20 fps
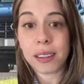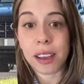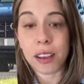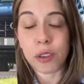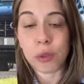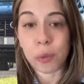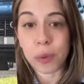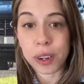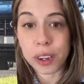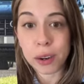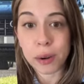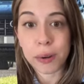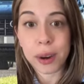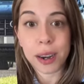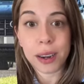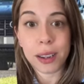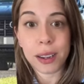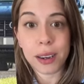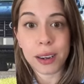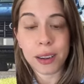has
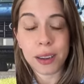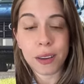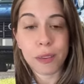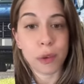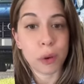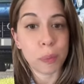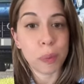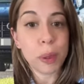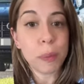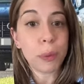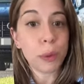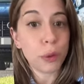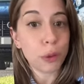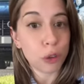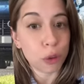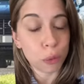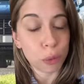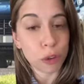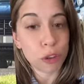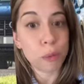reiterated for people
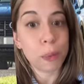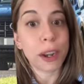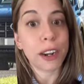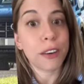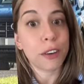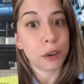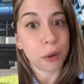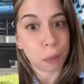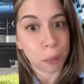to respect her